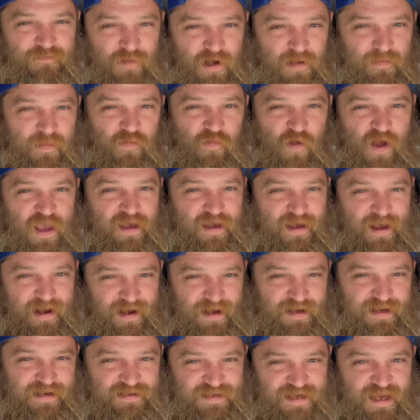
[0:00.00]
when I'm awake, and
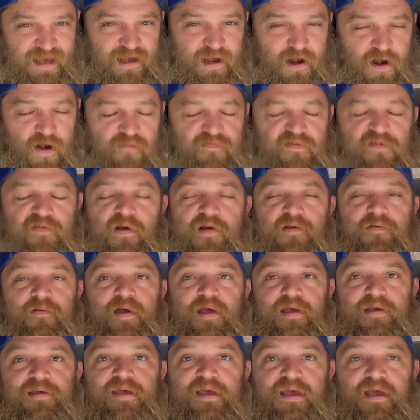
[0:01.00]
I can take care of it right
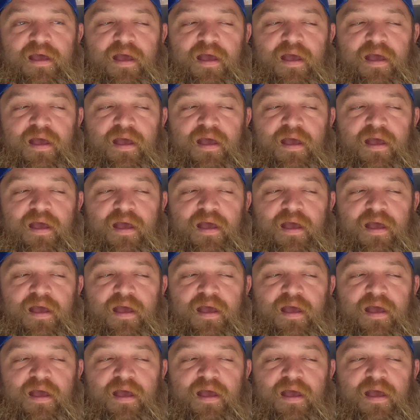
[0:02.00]
away.